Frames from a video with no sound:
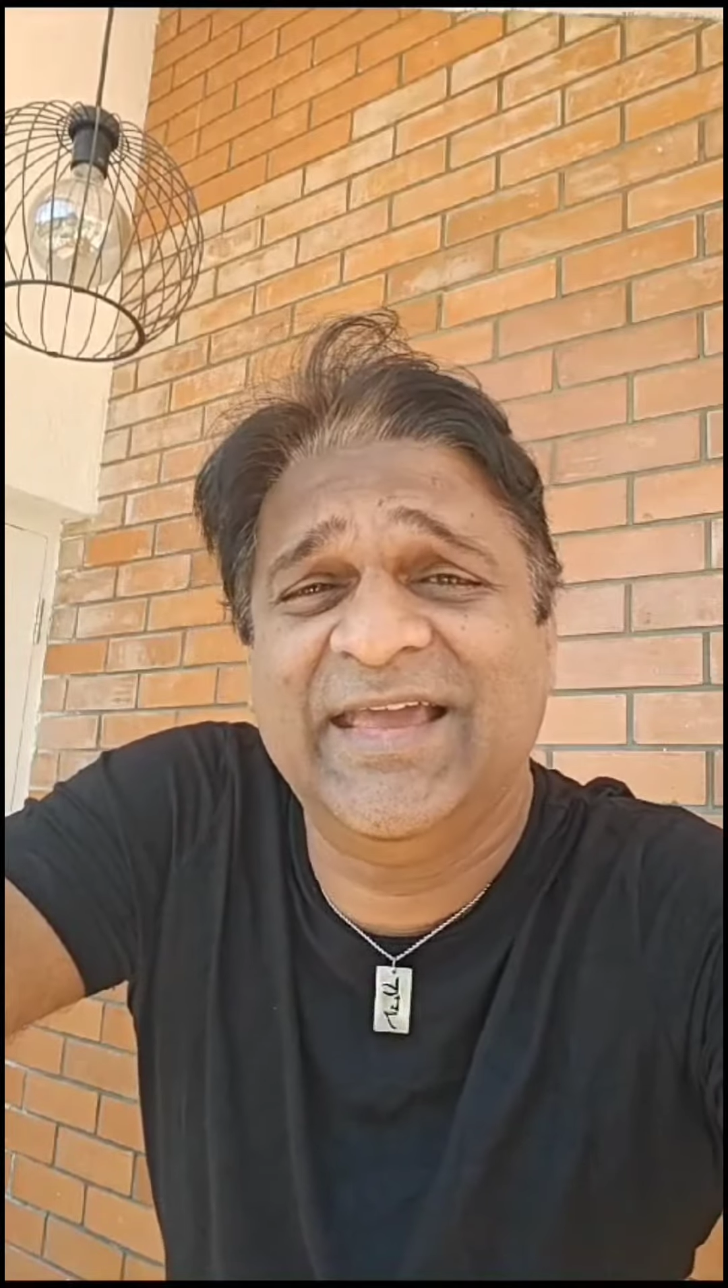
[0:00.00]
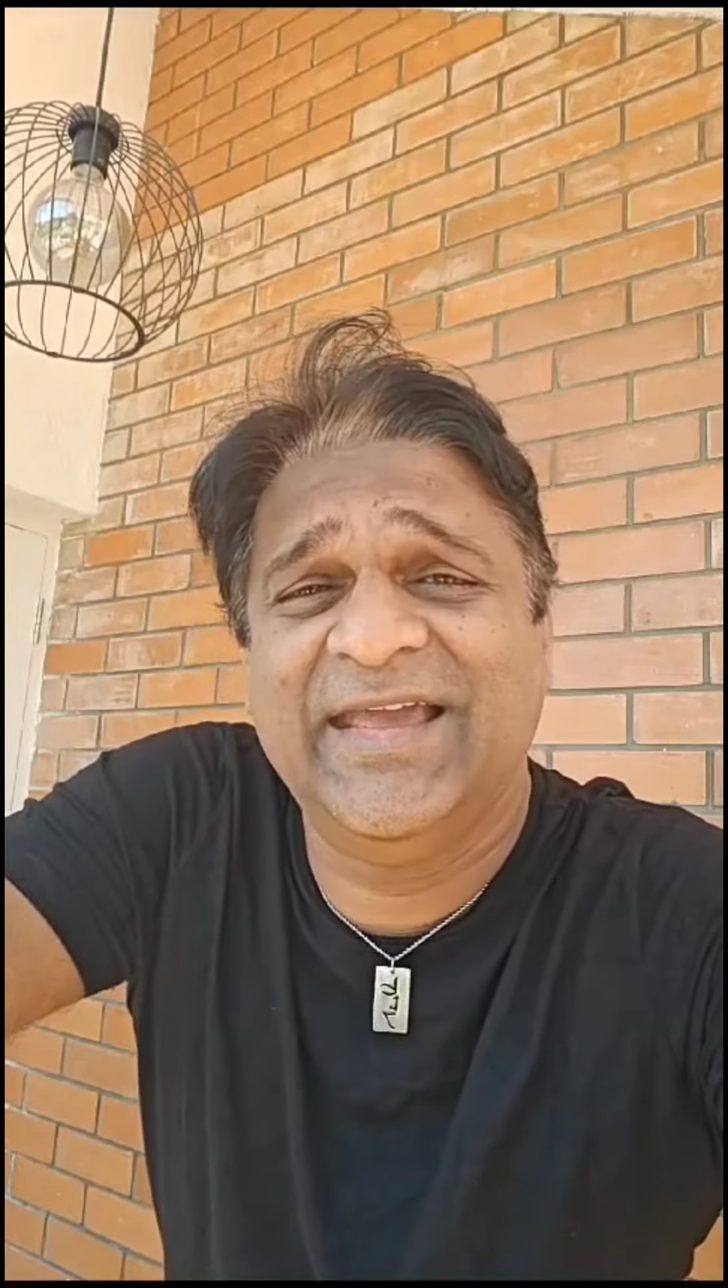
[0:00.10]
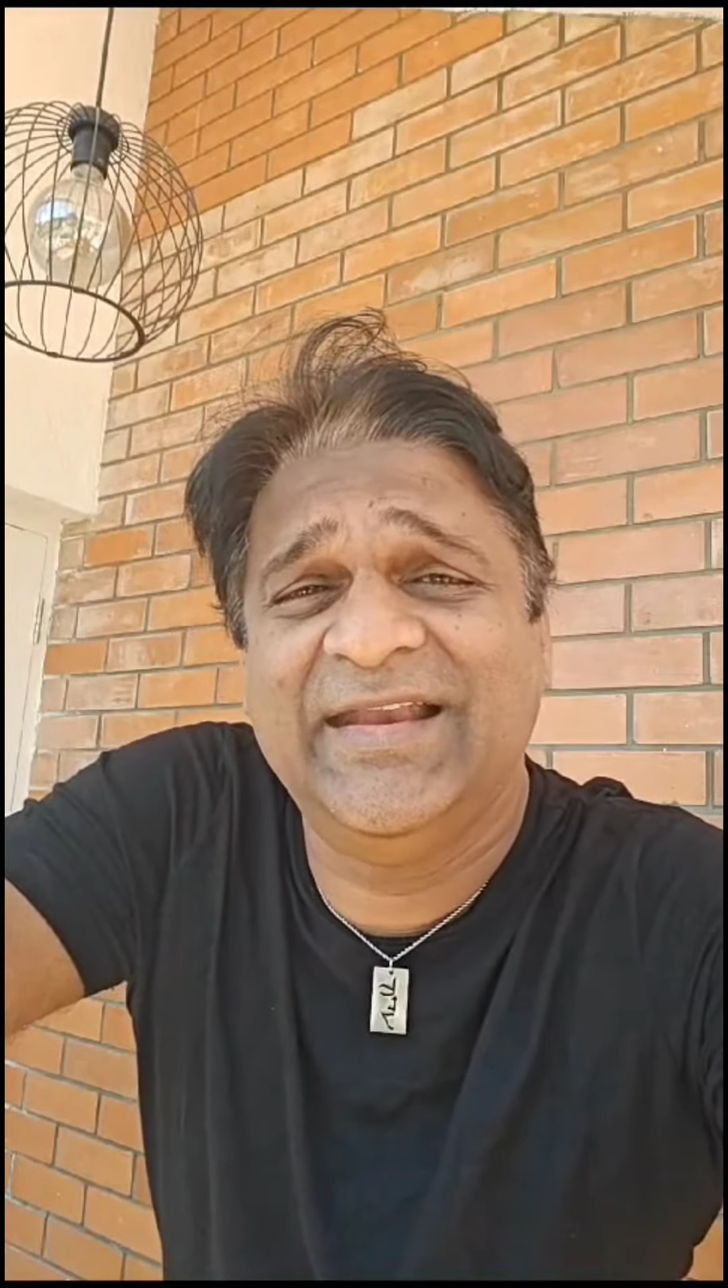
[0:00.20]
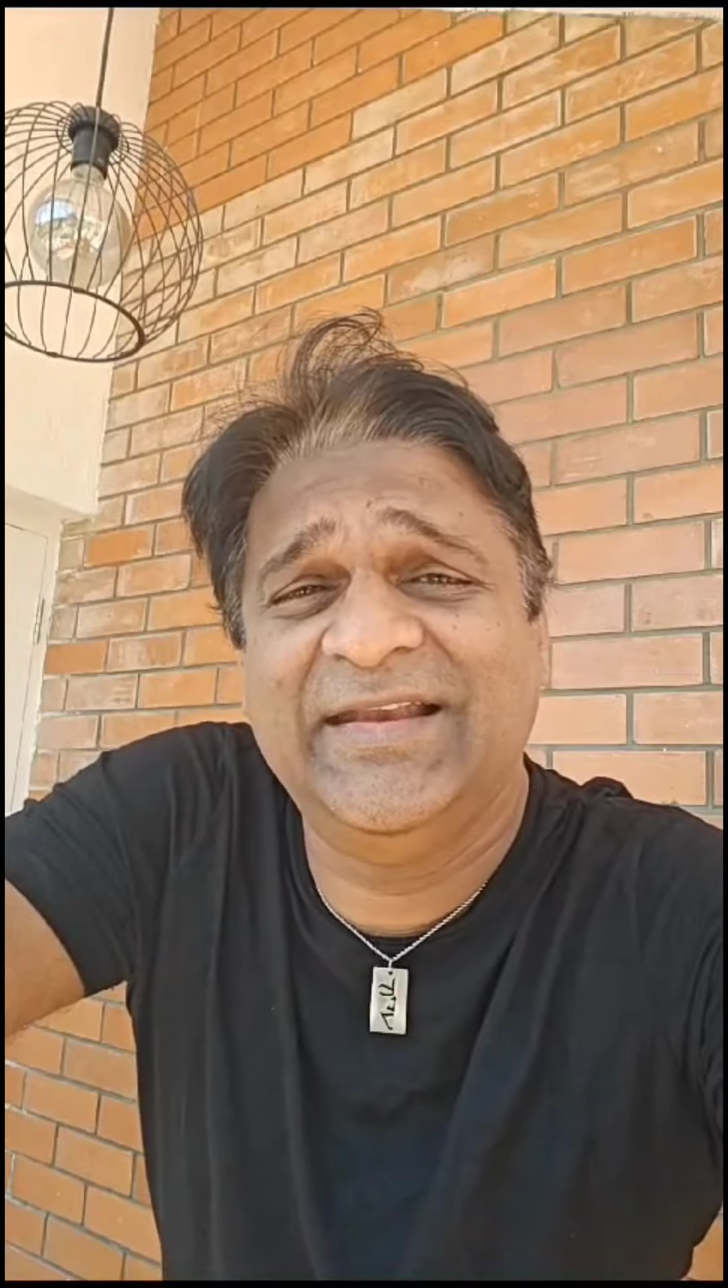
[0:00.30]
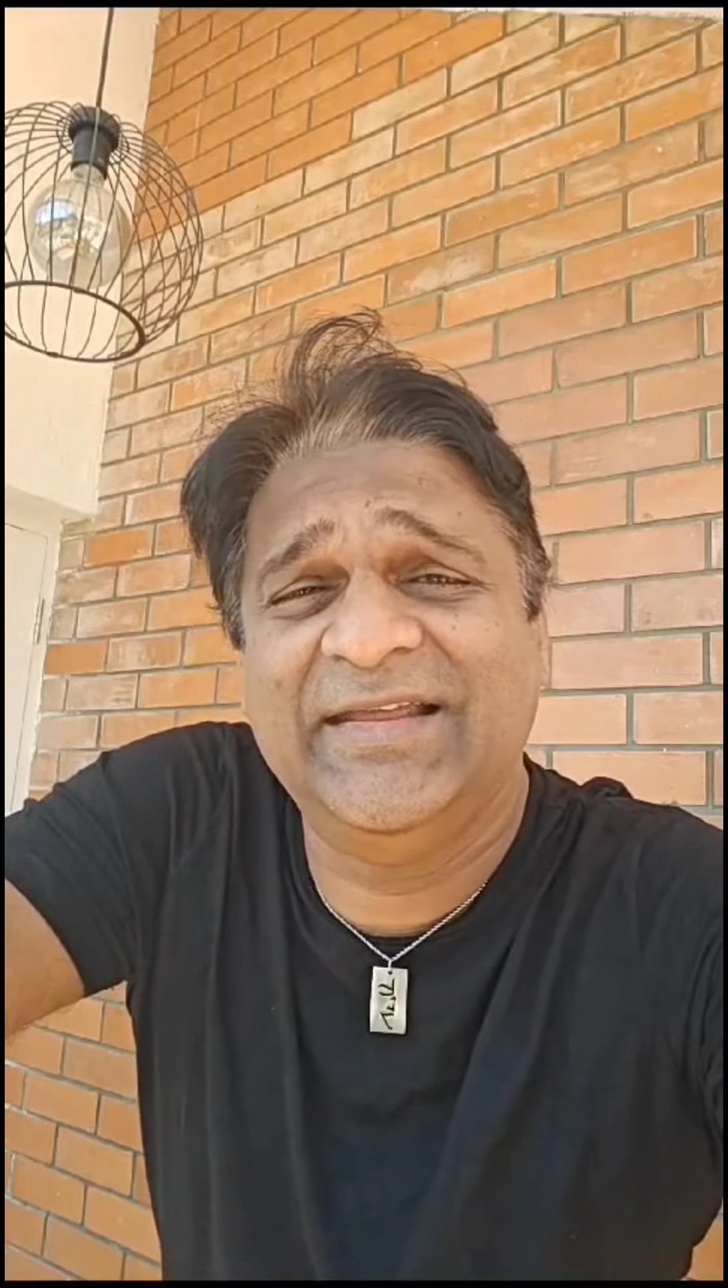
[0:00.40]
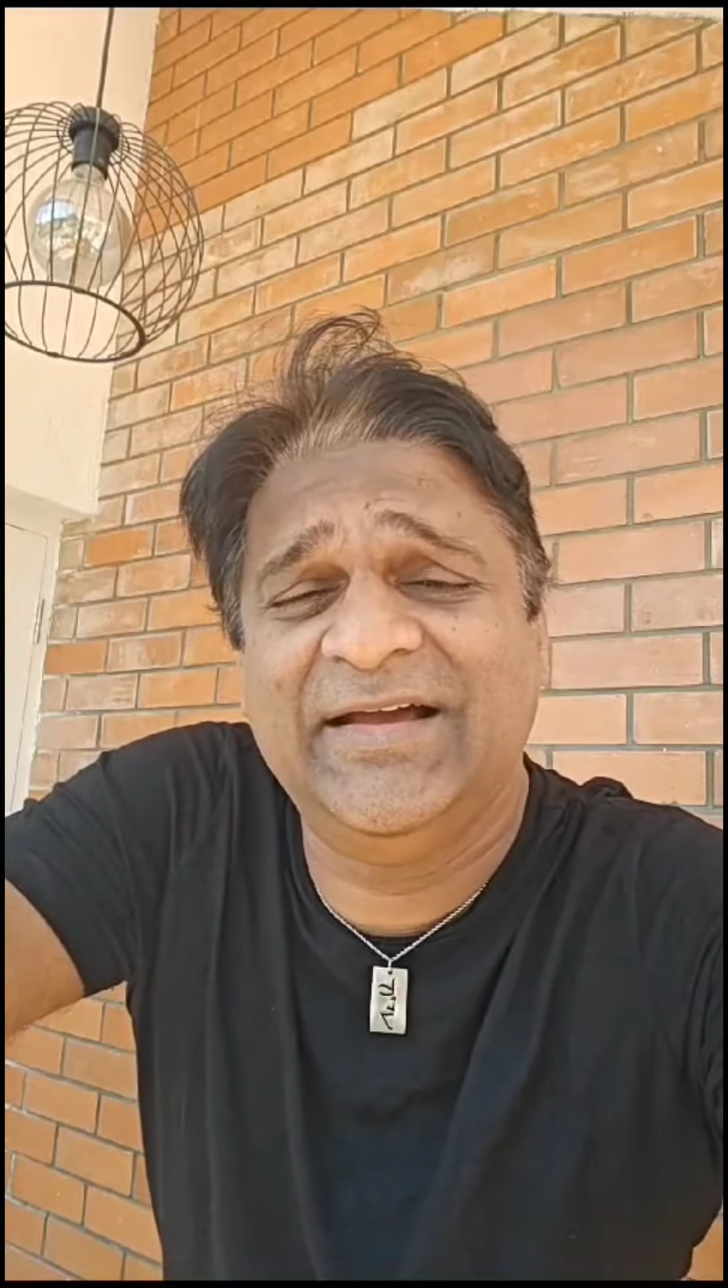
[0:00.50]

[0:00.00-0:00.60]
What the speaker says: And